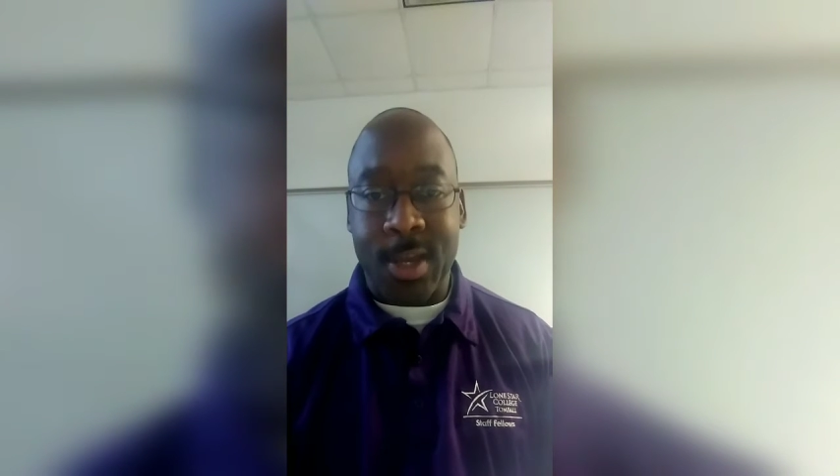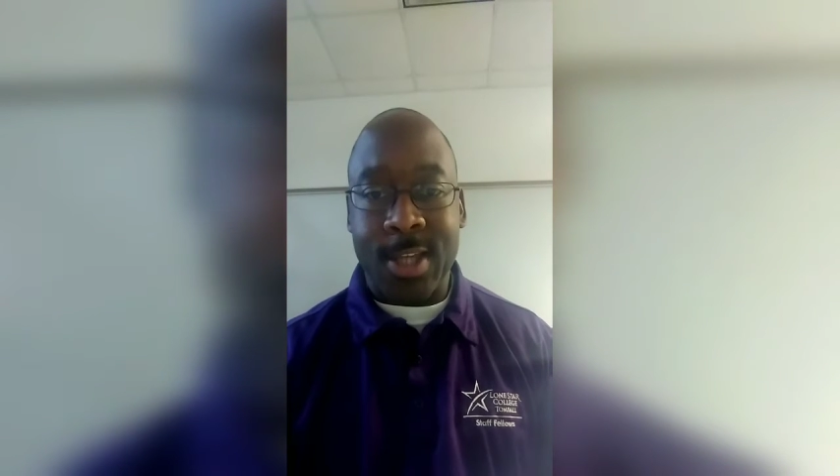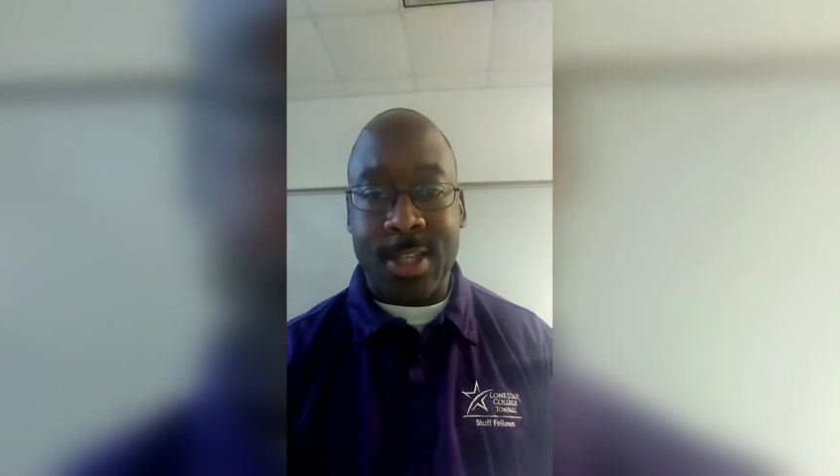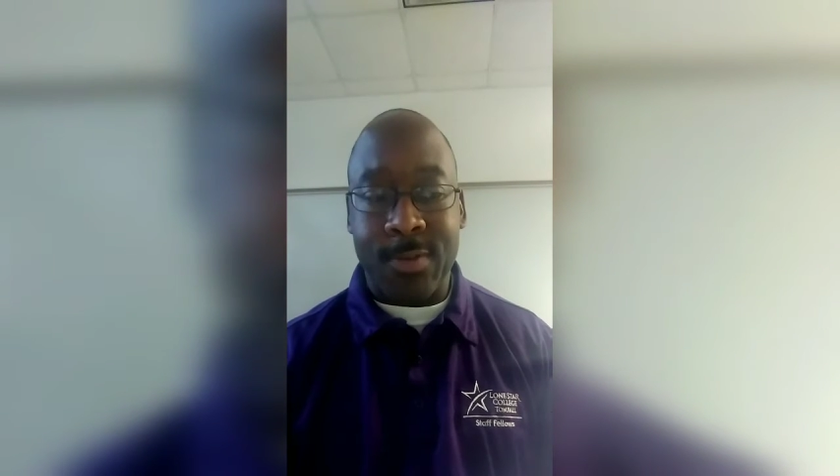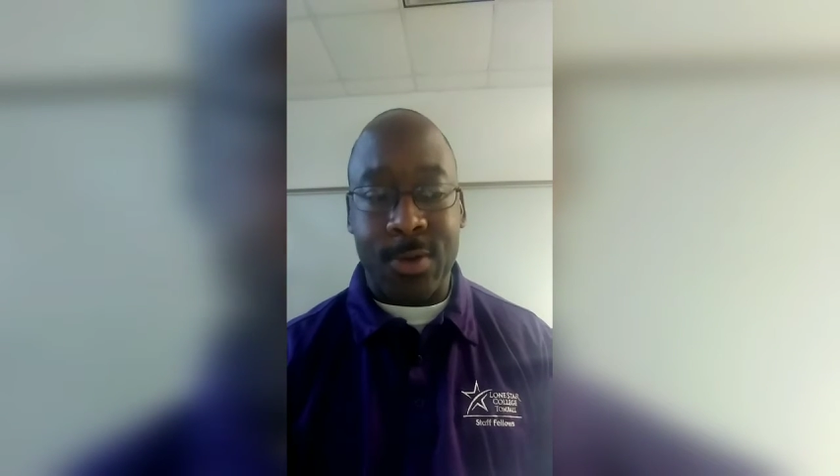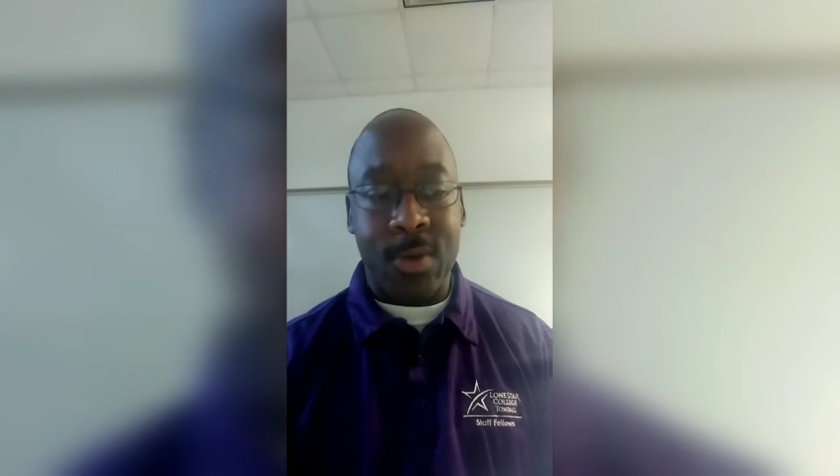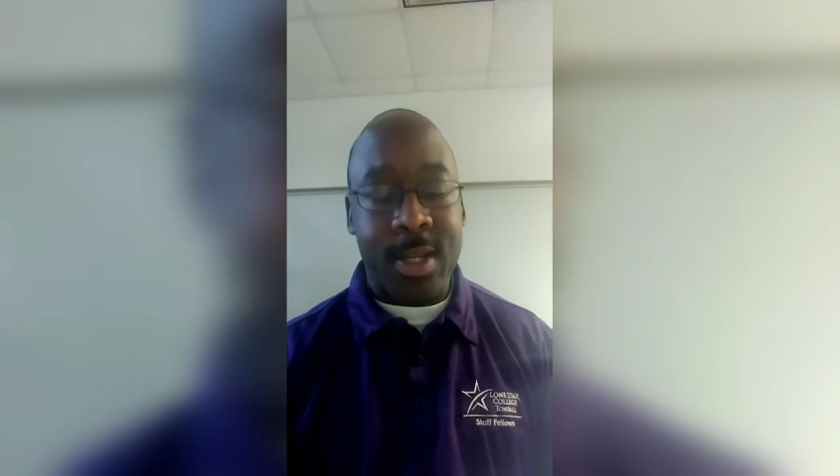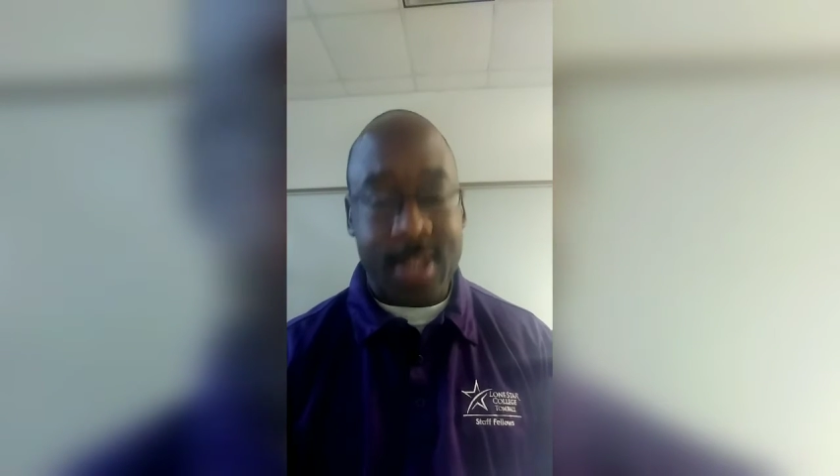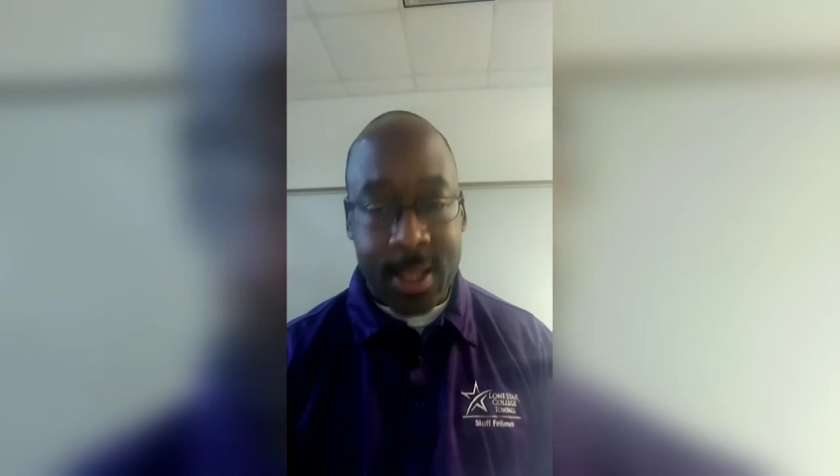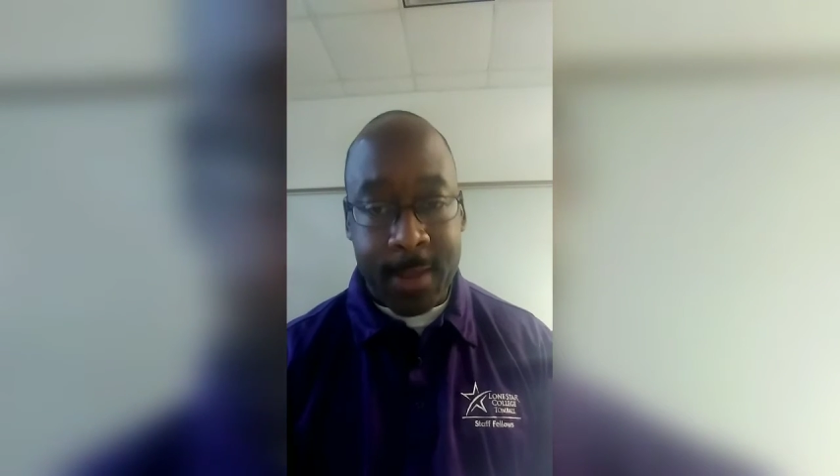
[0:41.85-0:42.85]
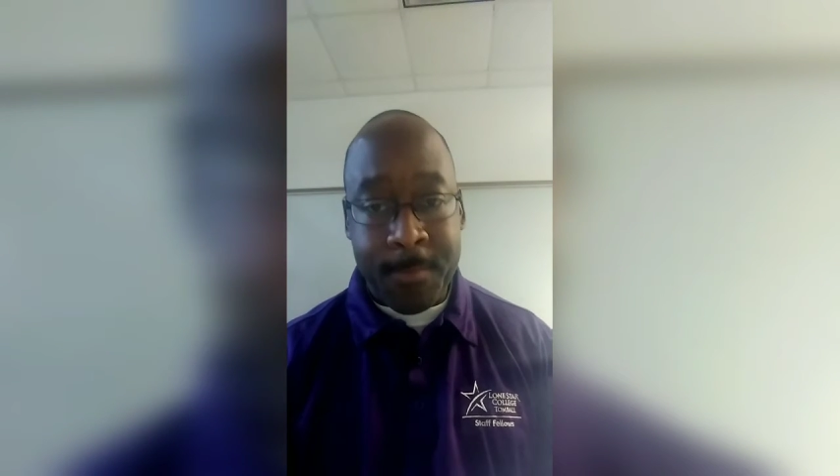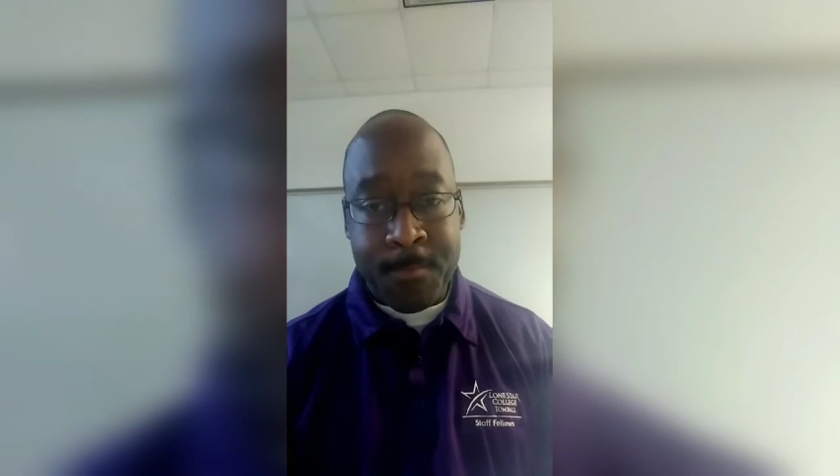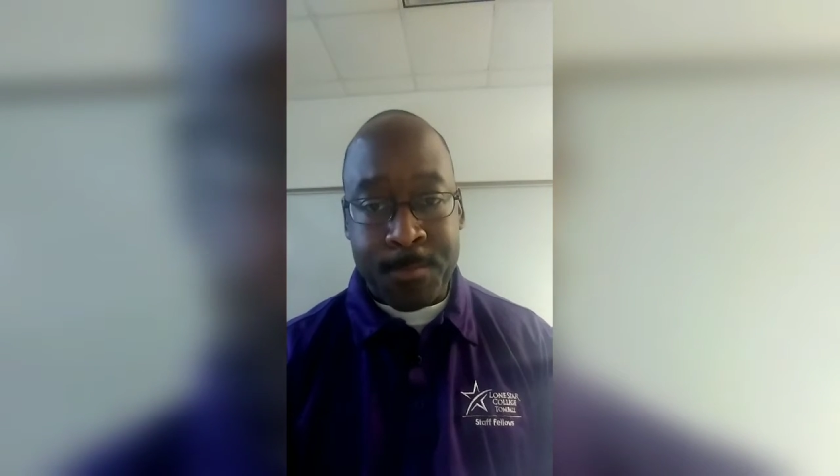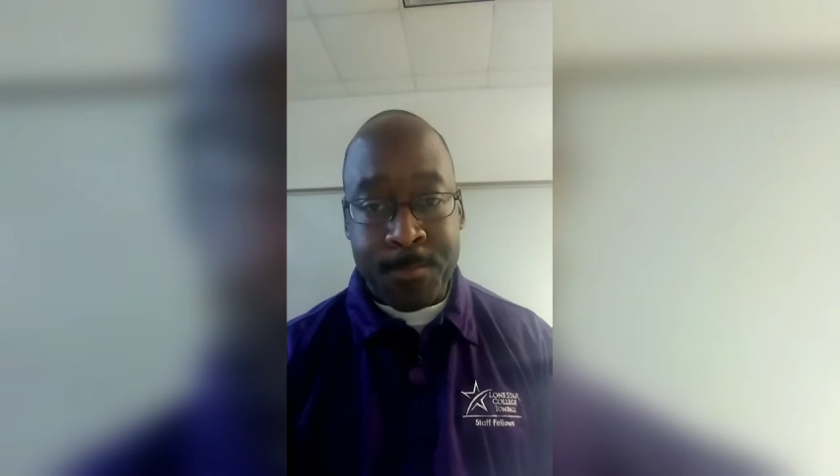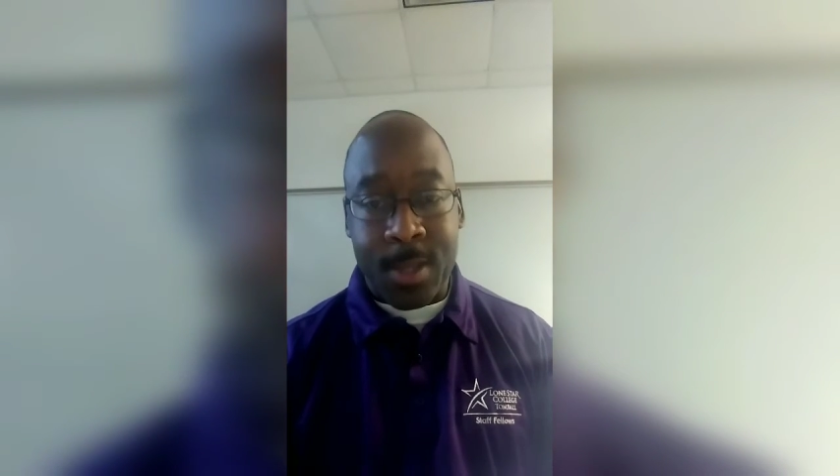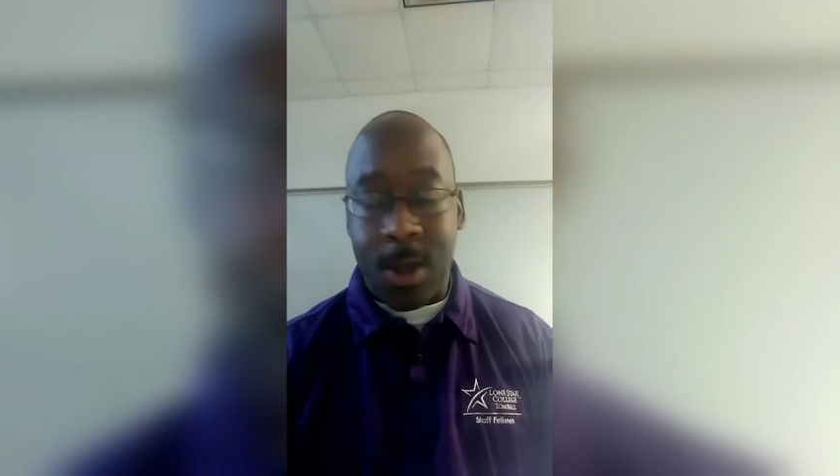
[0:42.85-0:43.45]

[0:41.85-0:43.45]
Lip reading: So you guys have a great day.